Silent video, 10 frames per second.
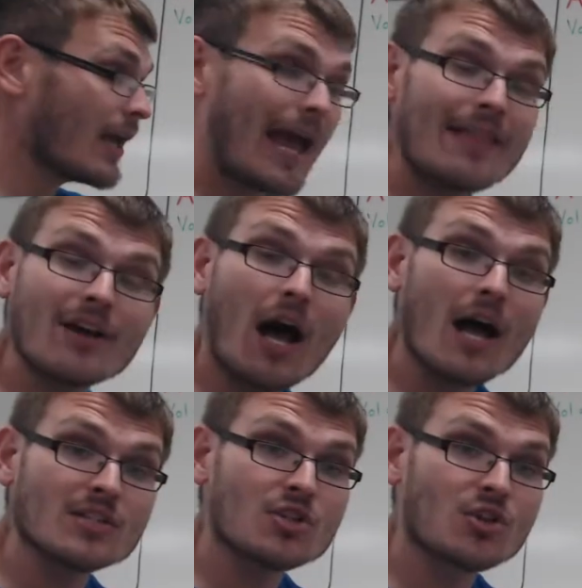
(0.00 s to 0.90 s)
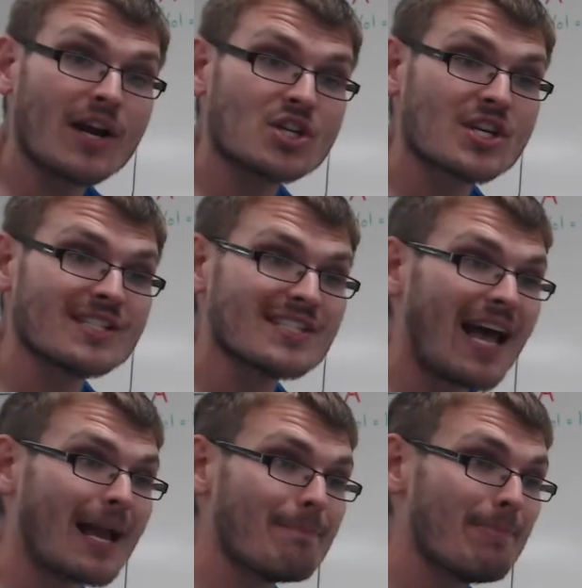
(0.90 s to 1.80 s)
and the concentration in
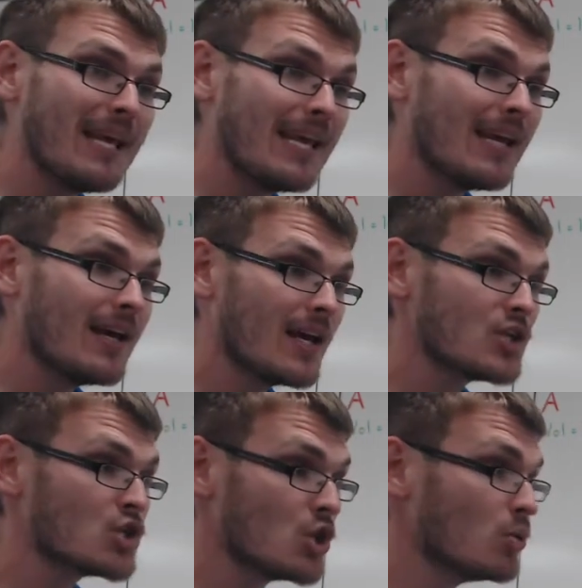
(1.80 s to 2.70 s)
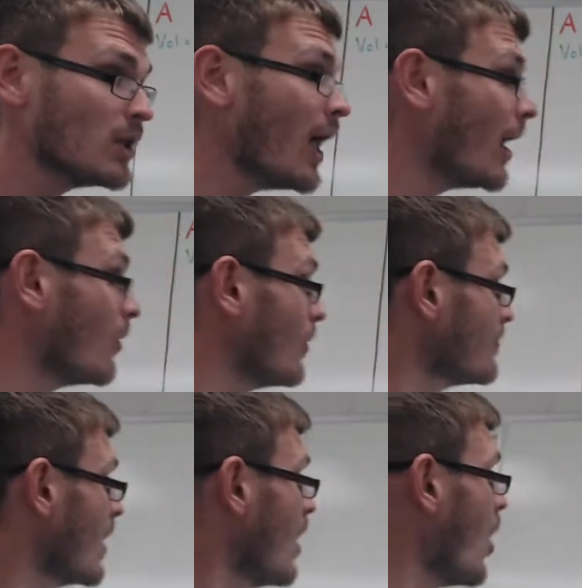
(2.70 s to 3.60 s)
side B is too low.
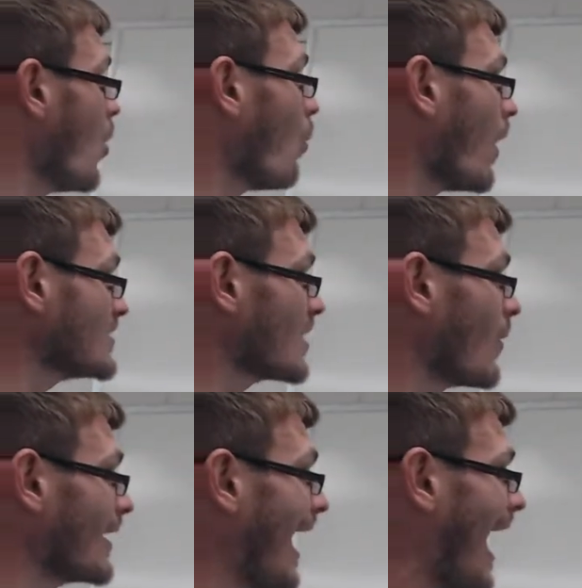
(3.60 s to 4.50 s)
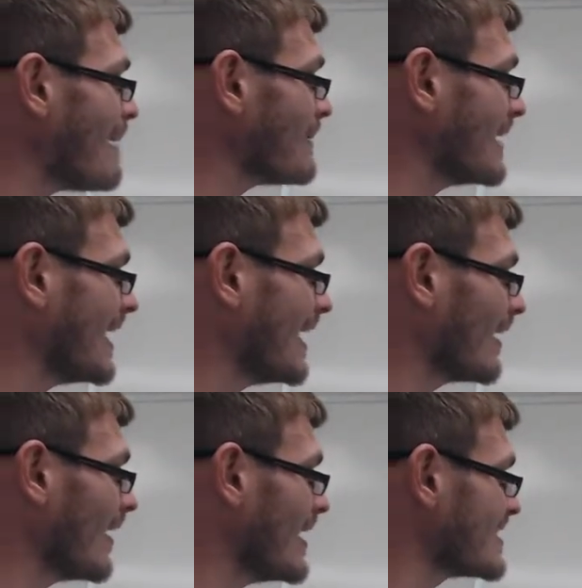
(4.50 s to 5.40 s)
What's going to happen
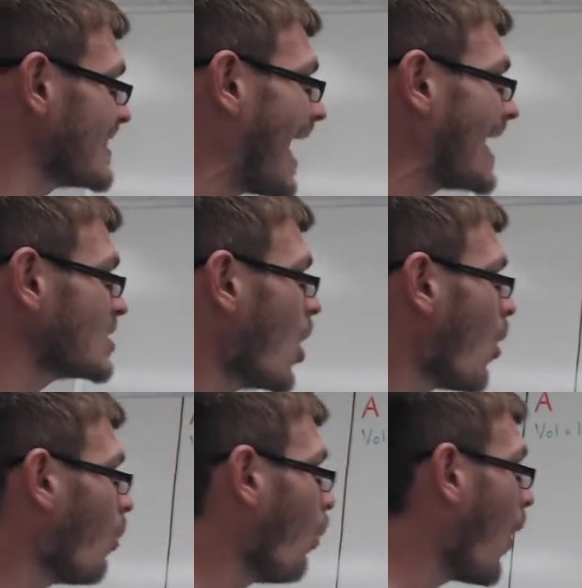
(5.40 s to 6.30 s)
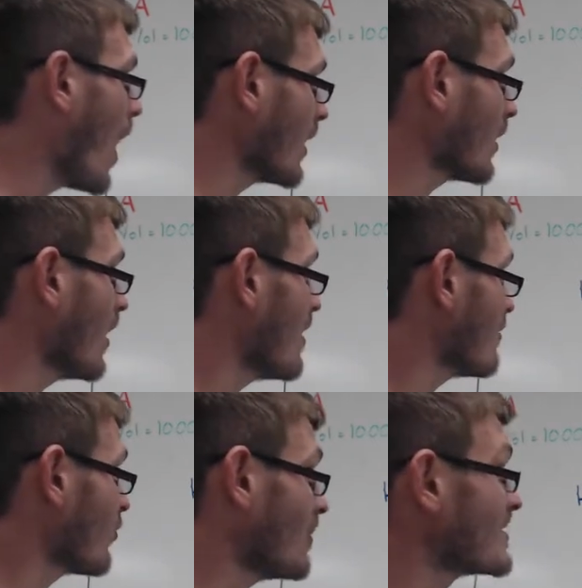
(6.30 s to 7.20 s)
here is that water
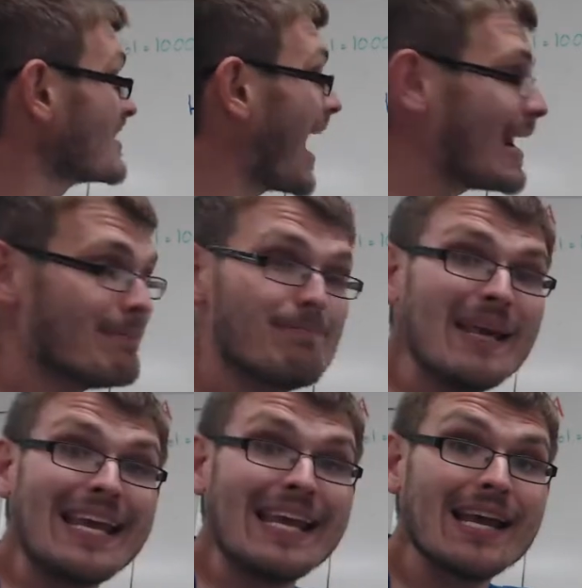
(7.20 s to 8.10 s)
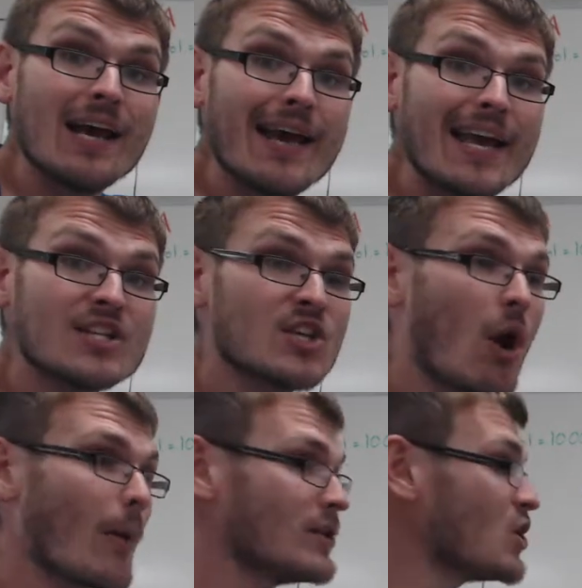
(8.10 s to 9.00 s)
from side B is
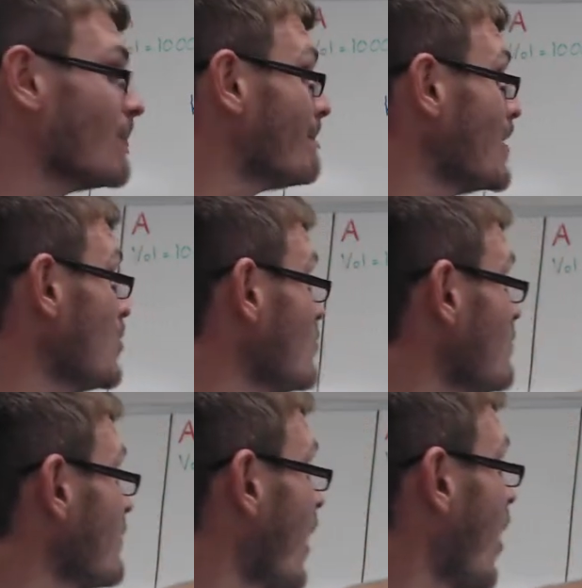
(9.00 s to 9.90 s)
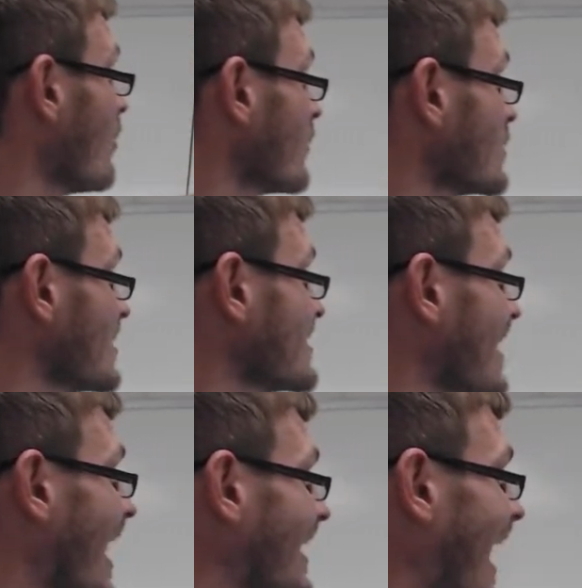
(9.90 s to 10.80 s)
going to move over to
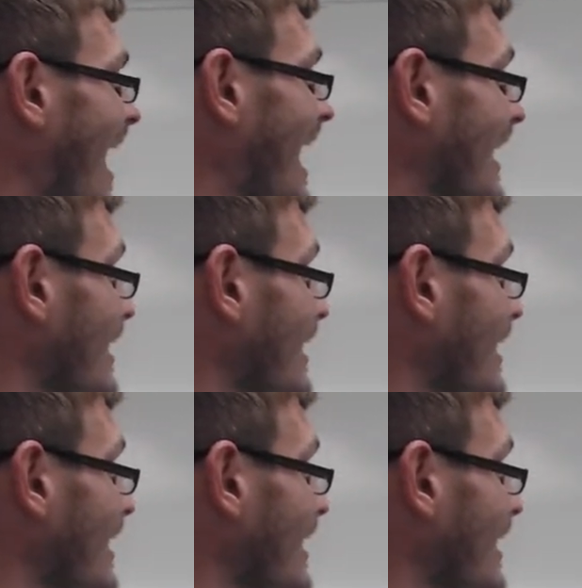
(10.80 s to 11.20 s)
side A.